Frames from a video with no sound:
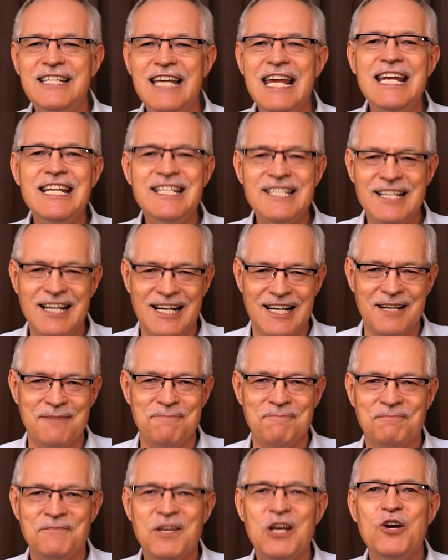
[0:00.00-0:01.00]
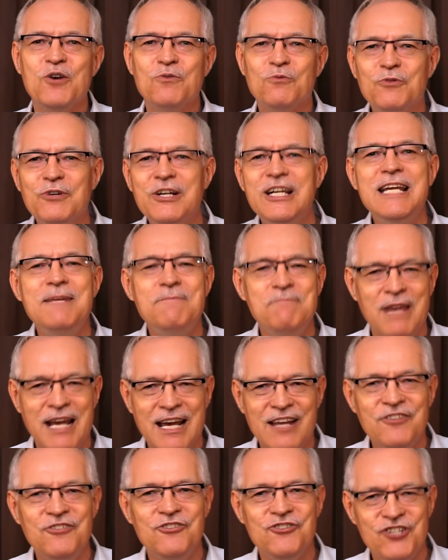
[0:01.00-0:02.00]
take time, read
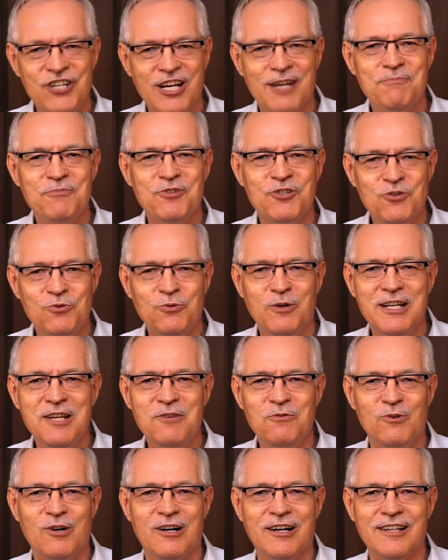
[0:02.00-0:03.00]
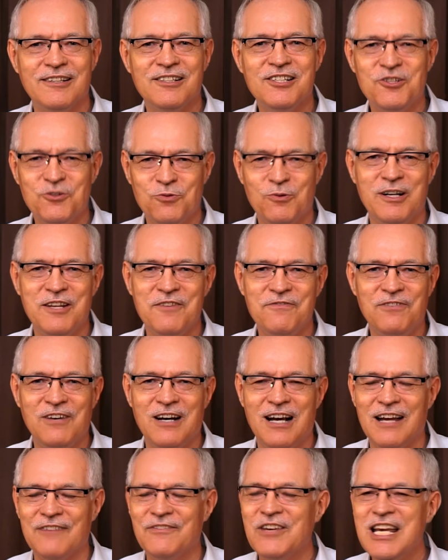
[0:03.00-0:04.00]
Matthew chapter 21 to
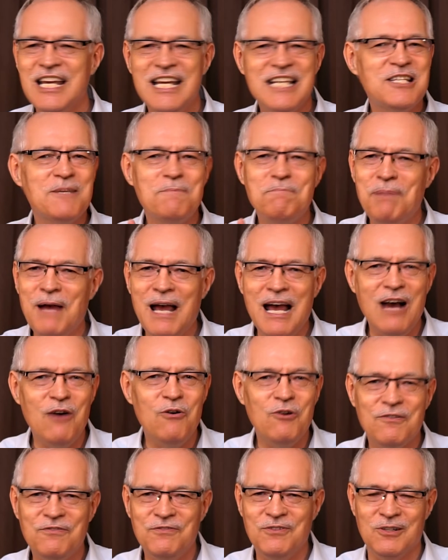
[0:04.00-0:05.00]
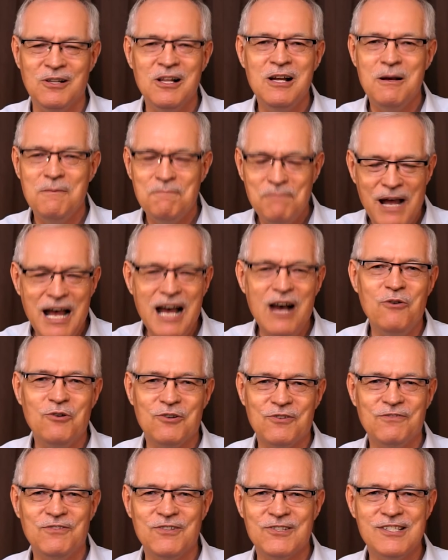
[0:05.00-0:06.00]
25. It's a powerful,
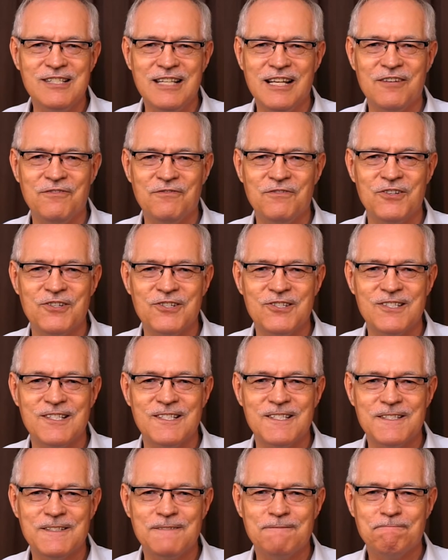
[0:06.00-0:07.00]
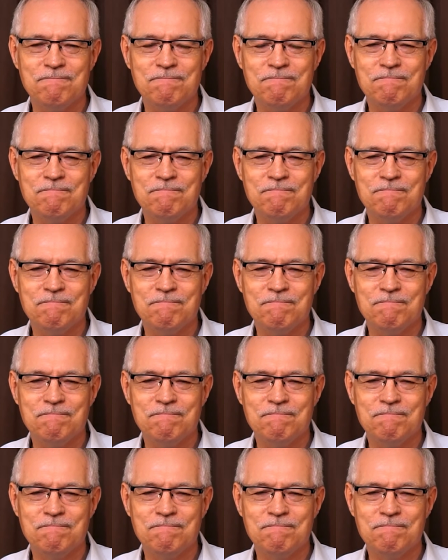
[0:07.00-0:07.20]
powerful set of verses.